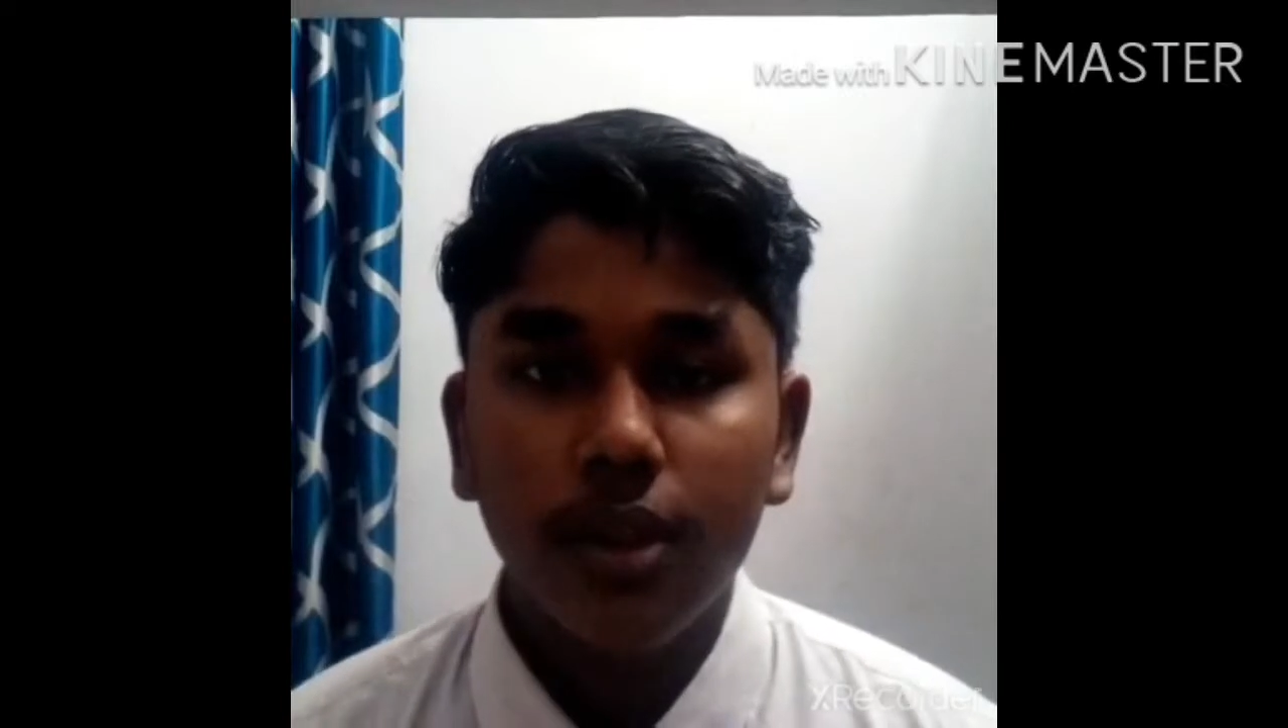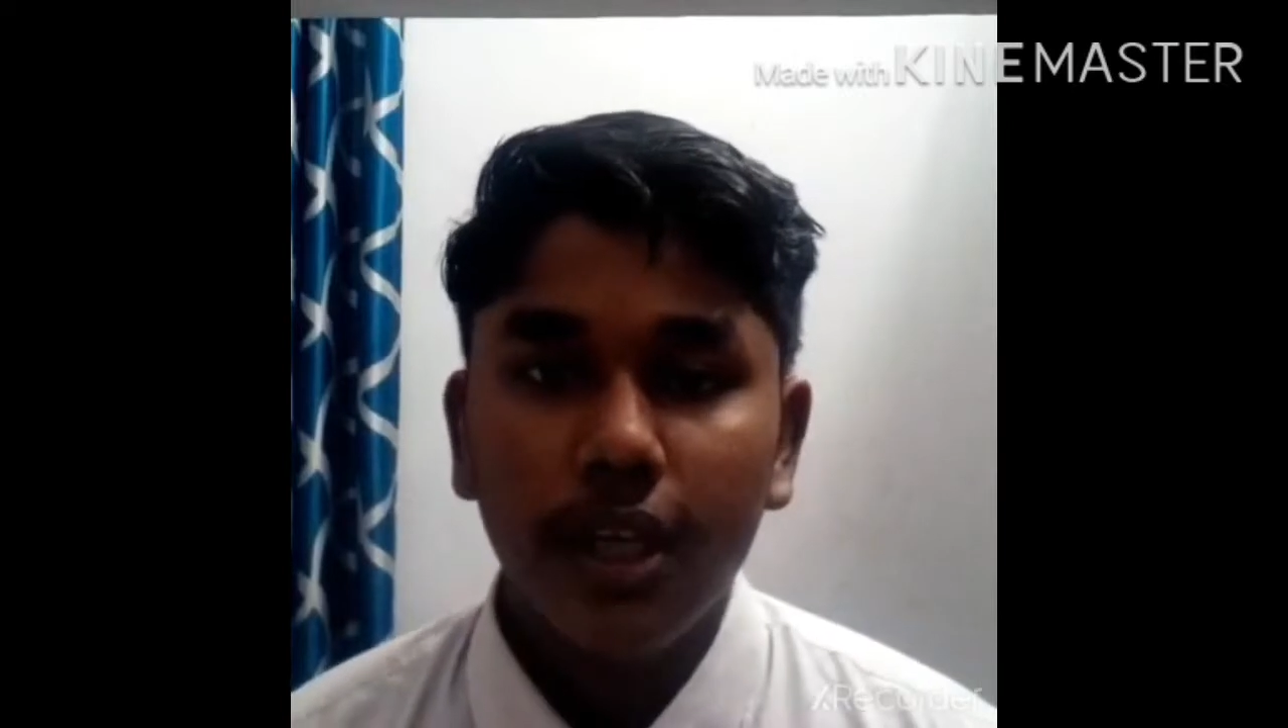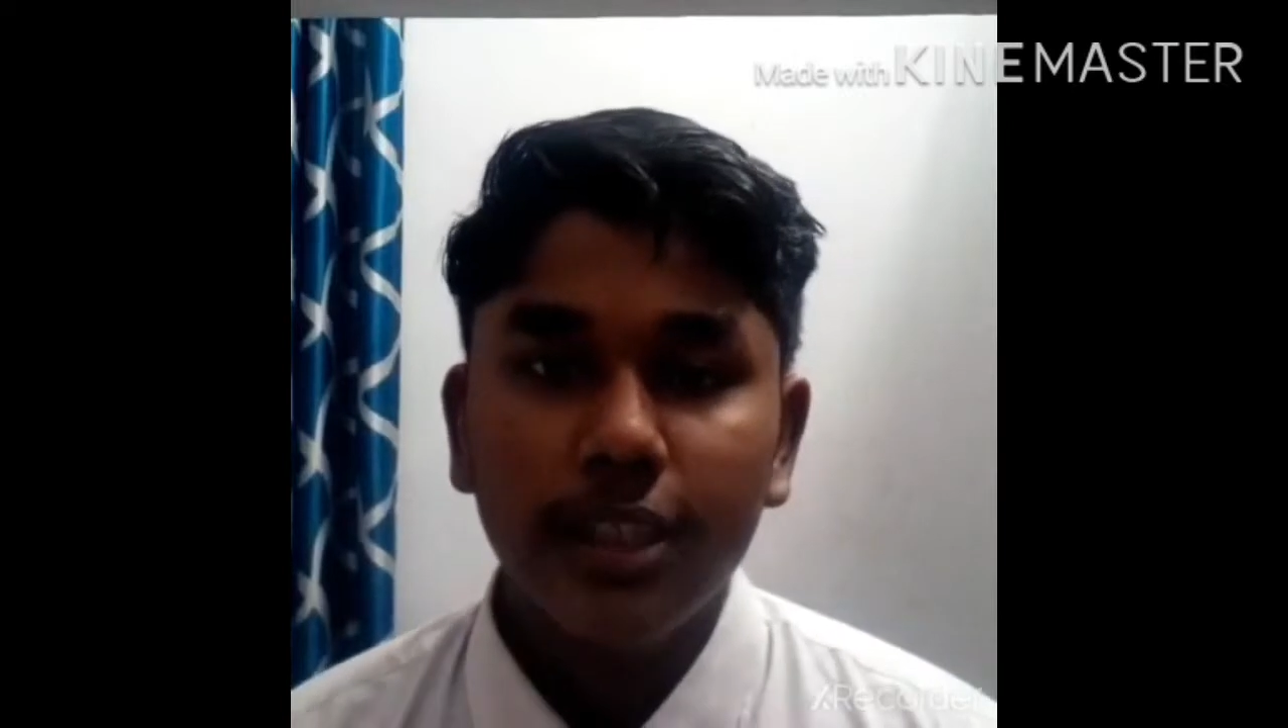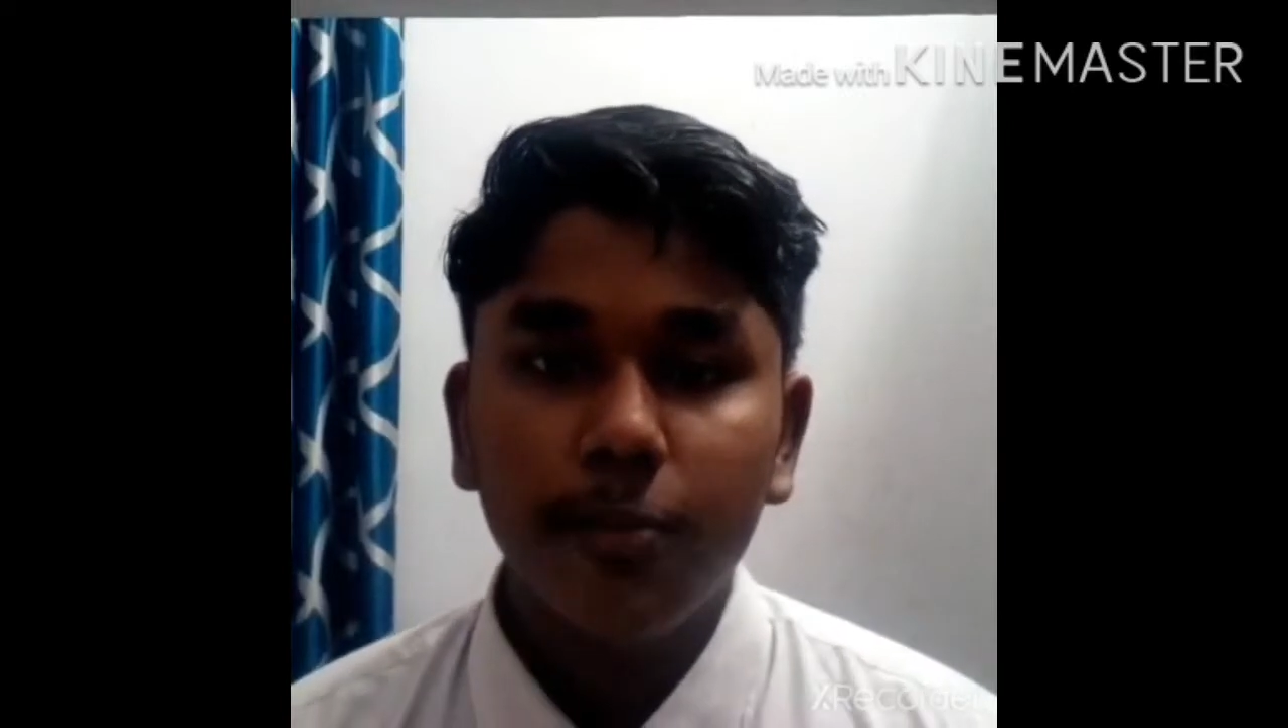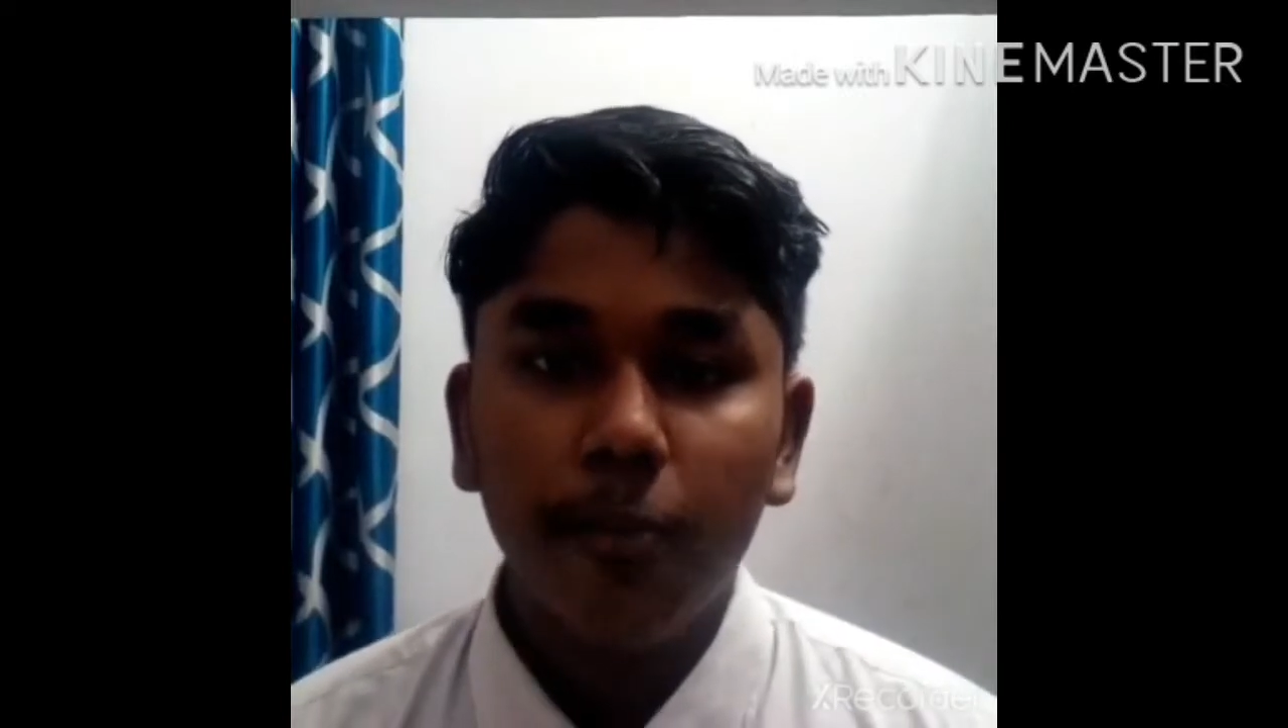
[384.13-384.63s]
and
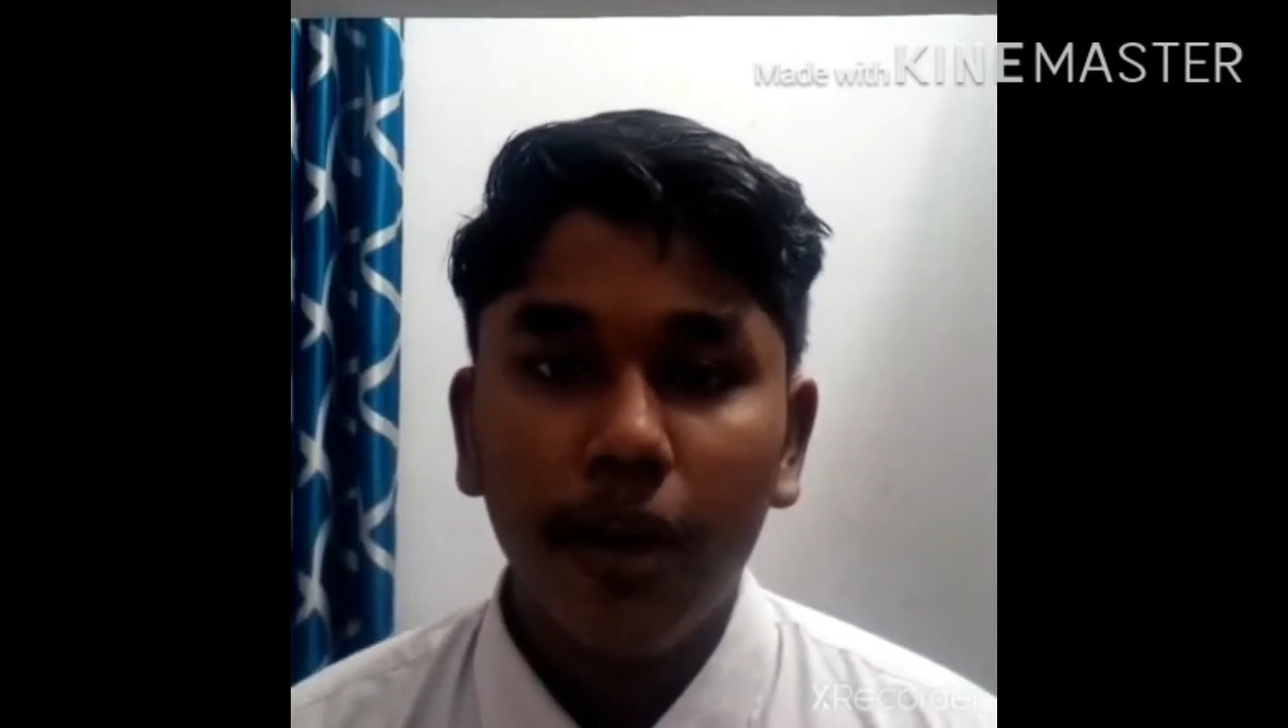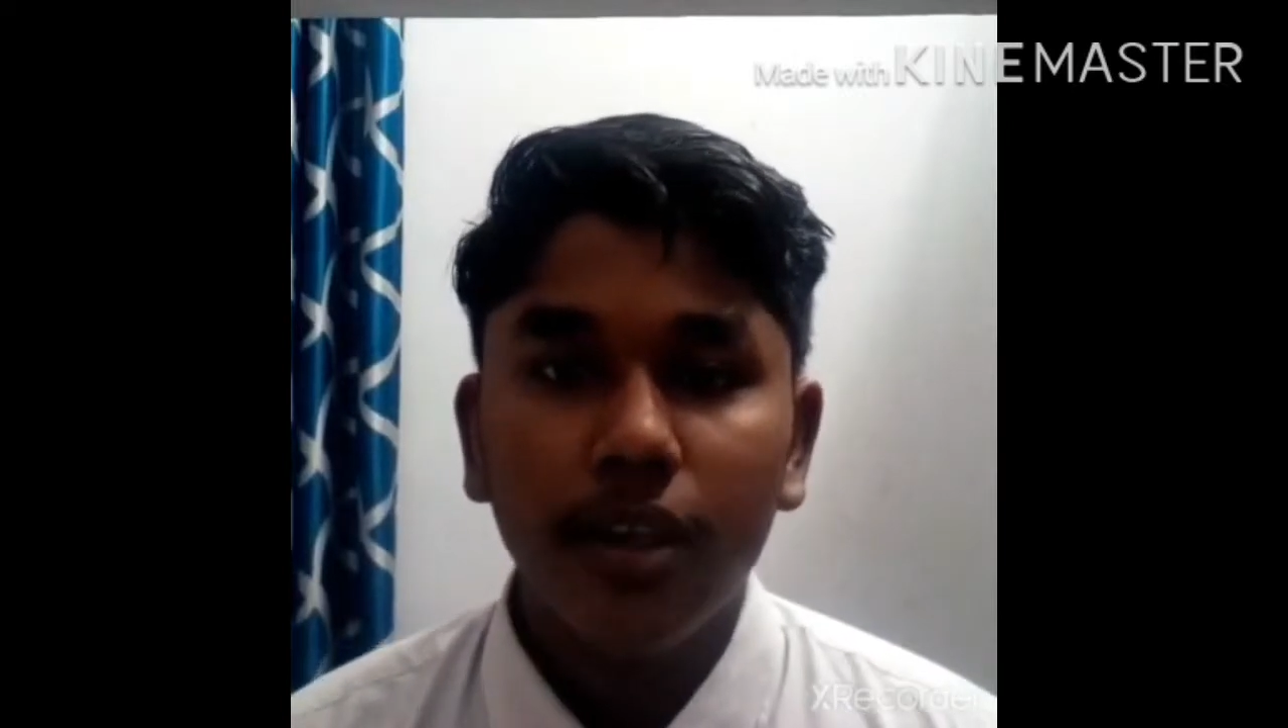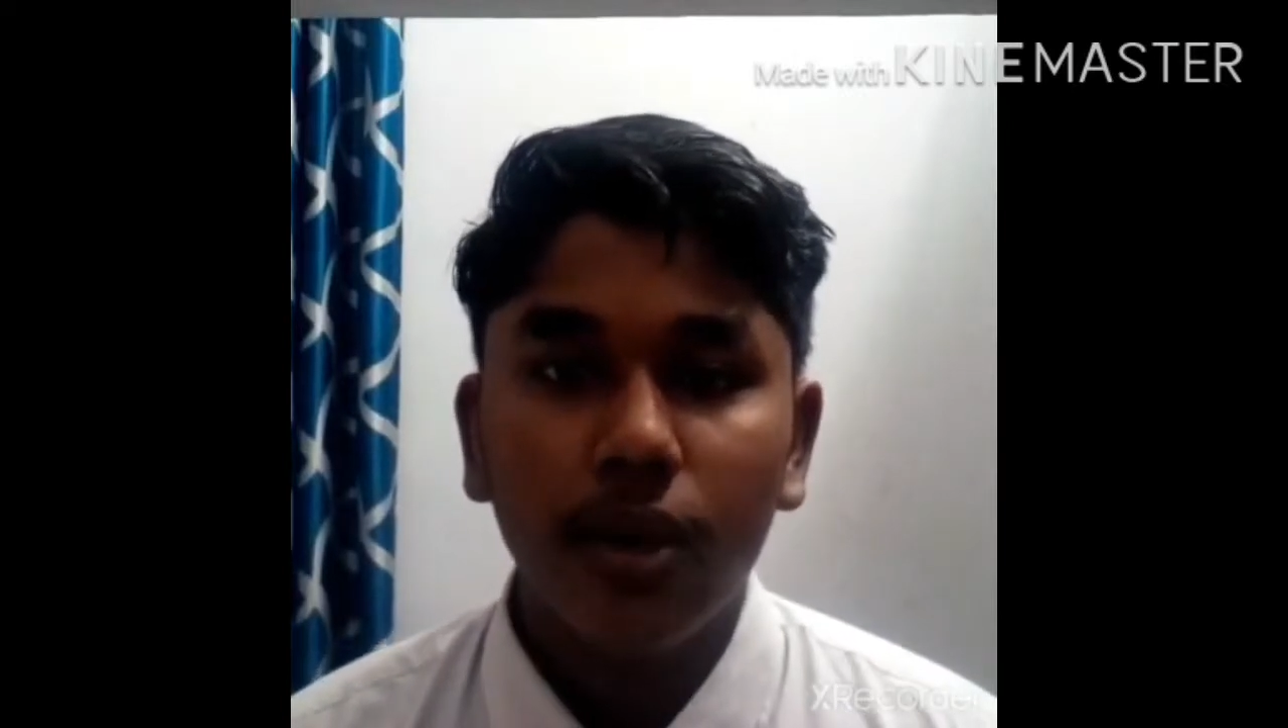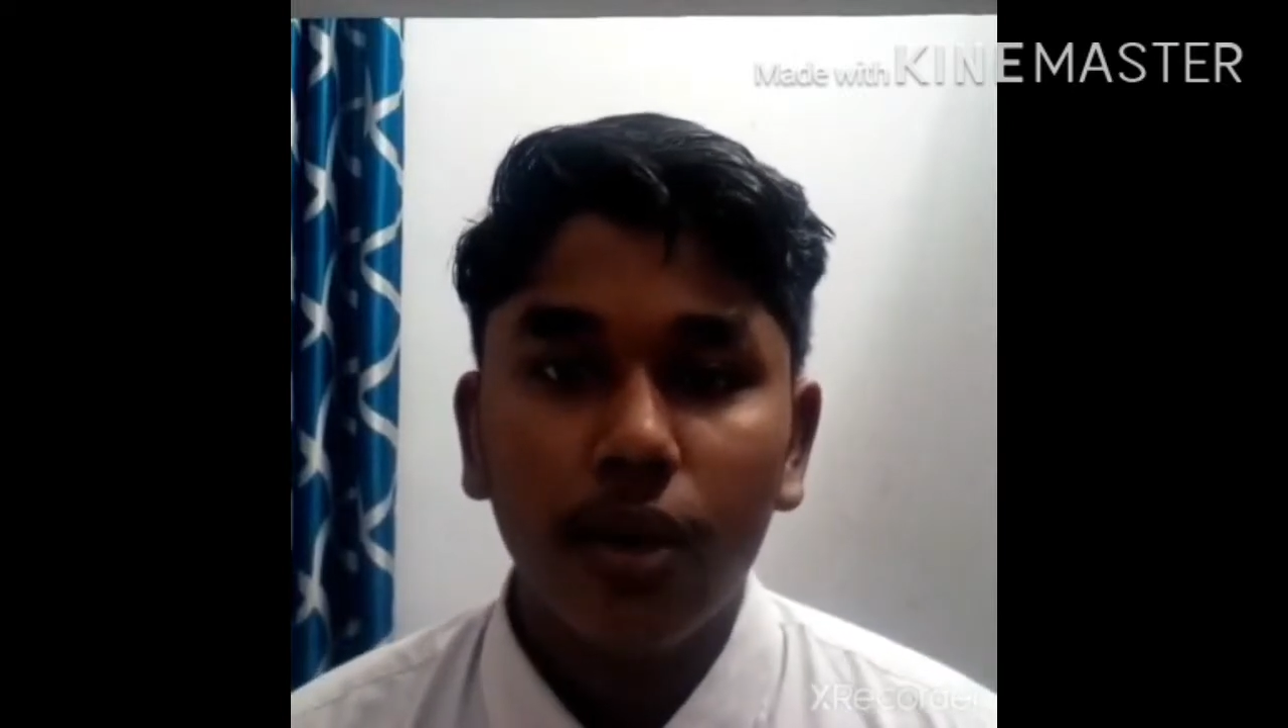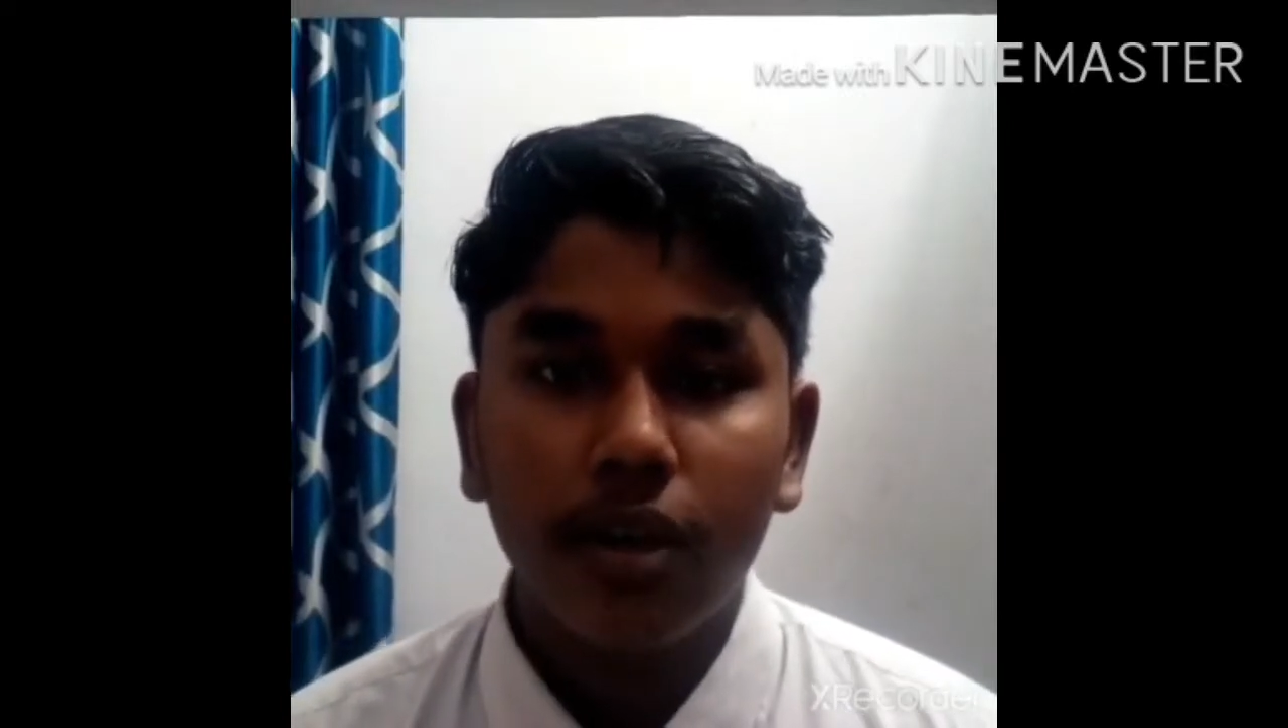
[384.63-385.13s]
inspiring
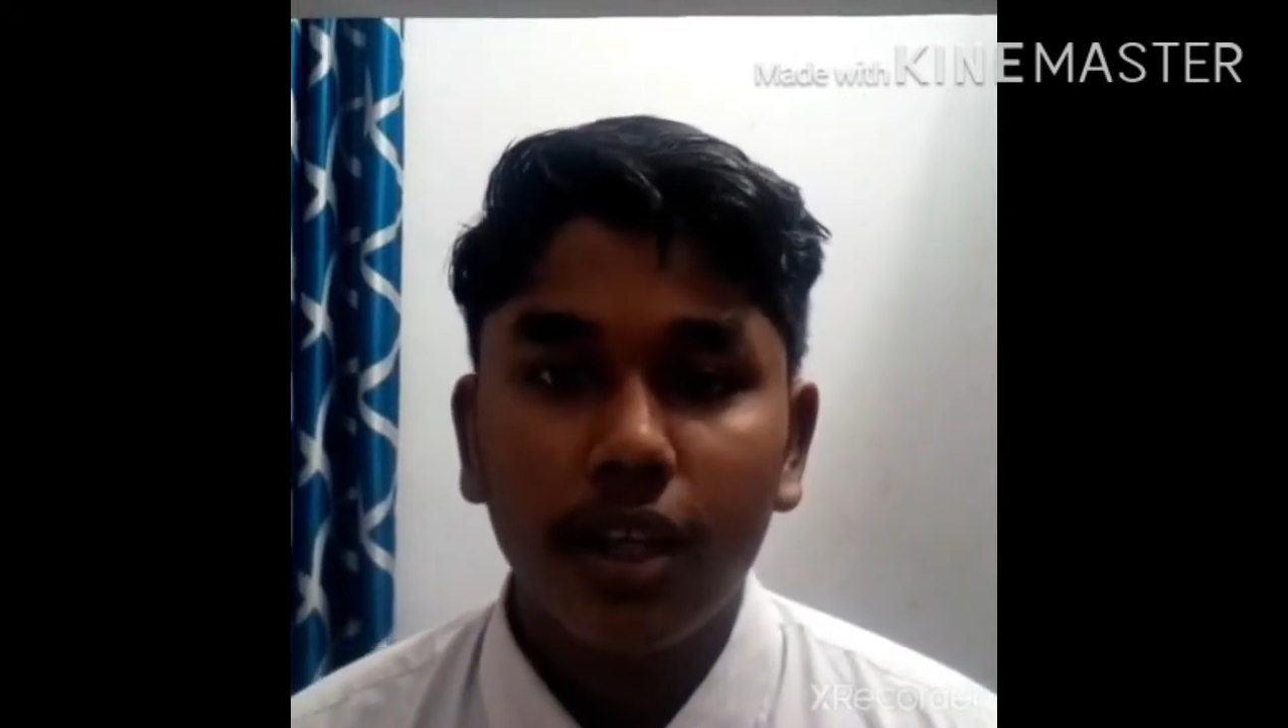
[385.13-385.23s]
thought